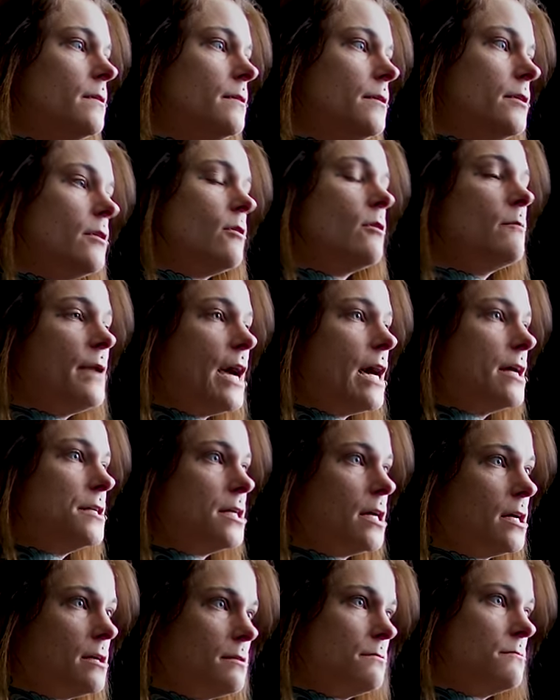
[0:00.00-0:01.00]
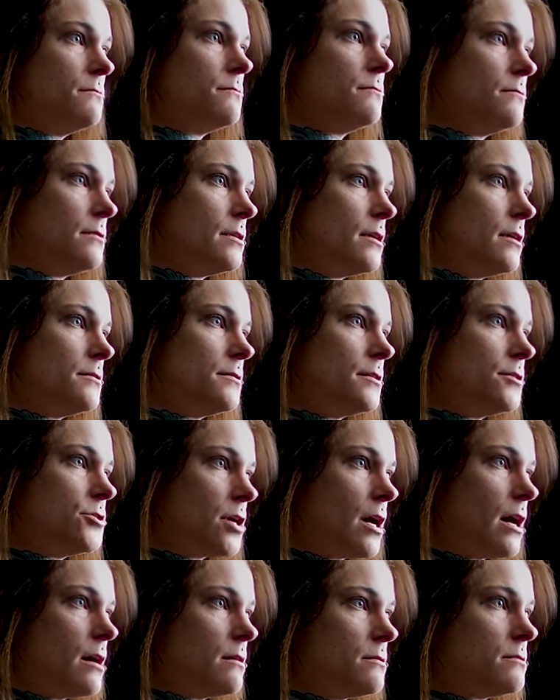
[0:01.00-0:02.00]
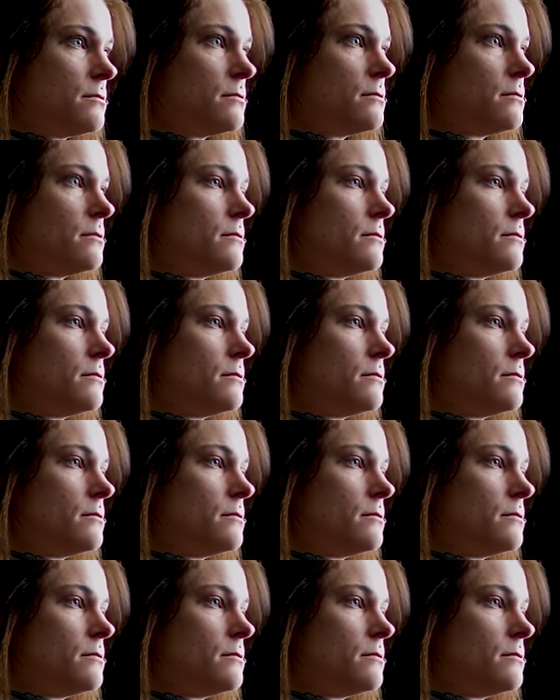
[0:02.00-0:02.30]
you know, abandoned as a child.